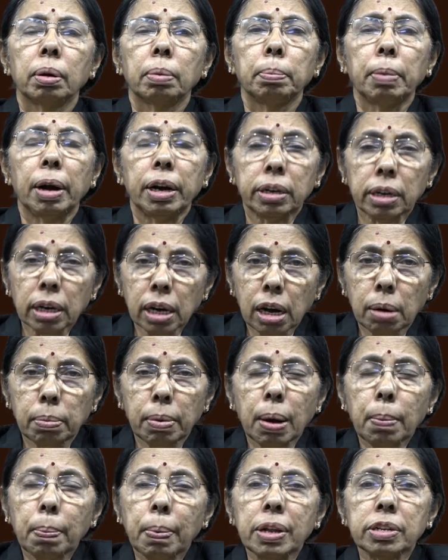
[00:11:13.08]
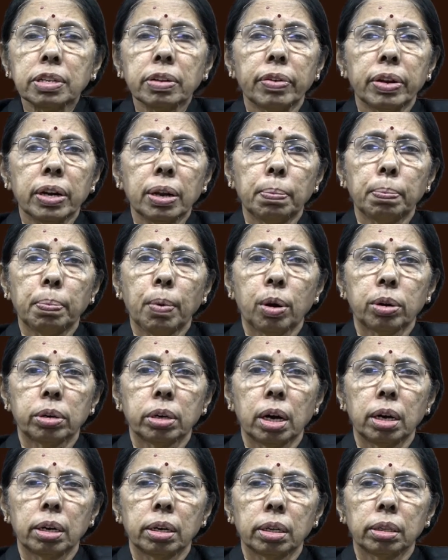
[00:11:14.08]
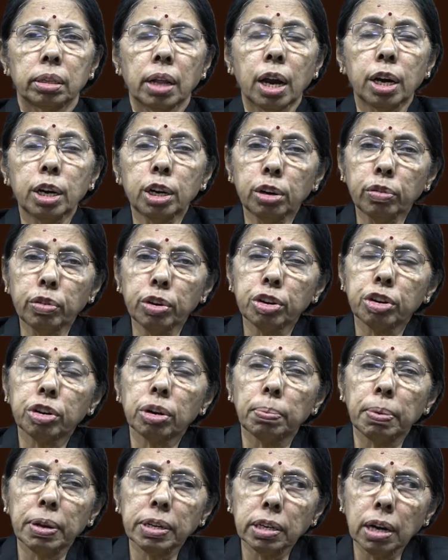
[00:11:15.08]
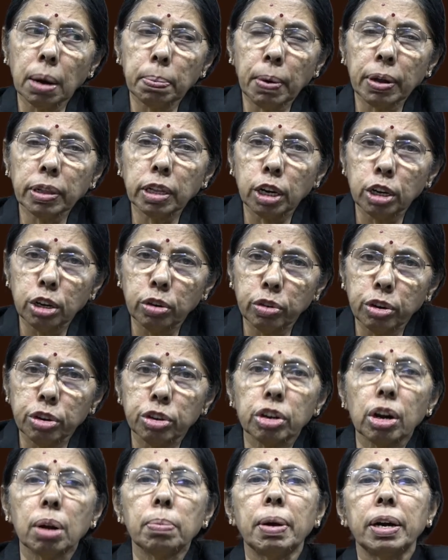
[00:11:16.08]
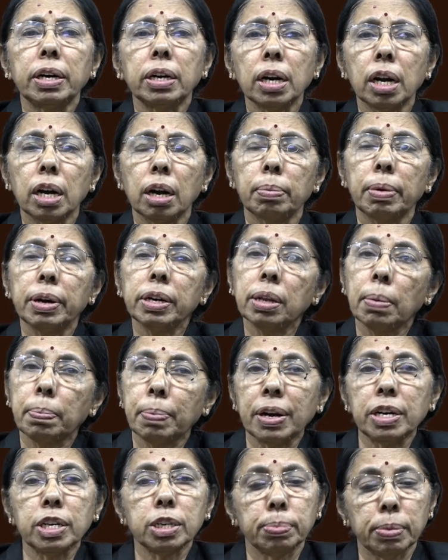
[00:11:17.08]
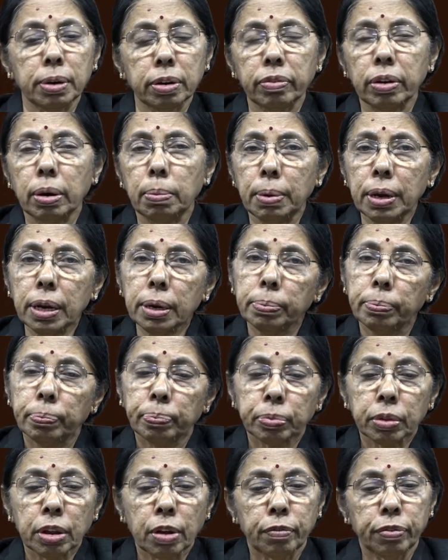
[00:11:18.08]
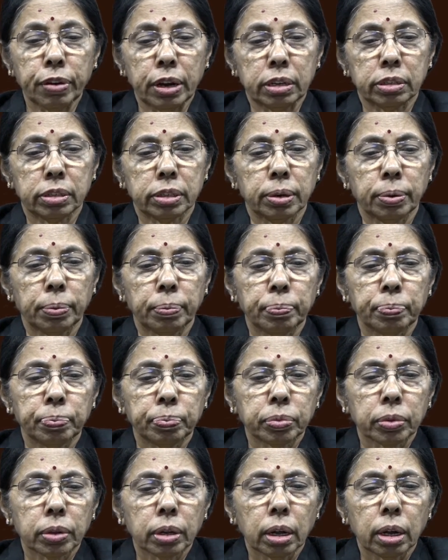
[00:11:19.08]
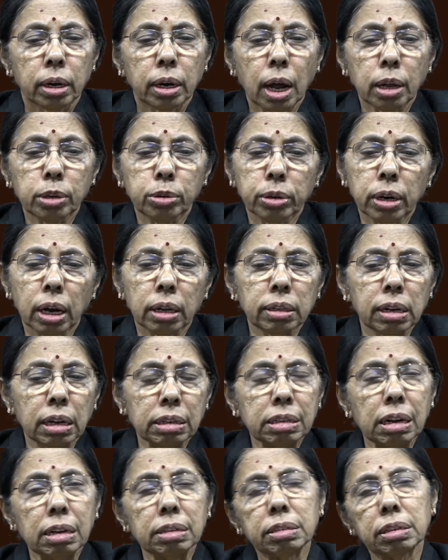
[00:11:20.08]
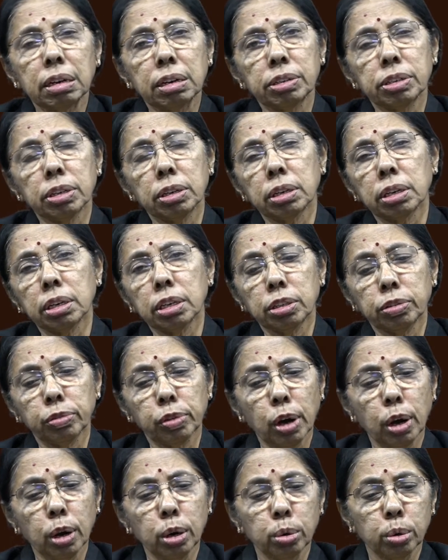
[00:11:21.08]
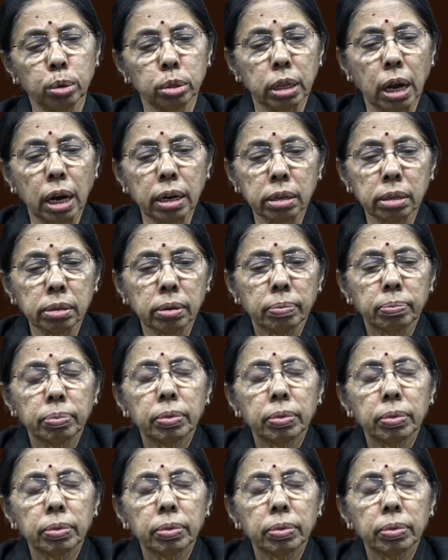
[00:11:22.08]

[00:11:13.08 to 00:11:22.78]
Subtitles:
mental element plays a very important. The individual, basing upon the individual mental element, the punishment will be fixed. Rajiv Gandhi assassination case, we all know that.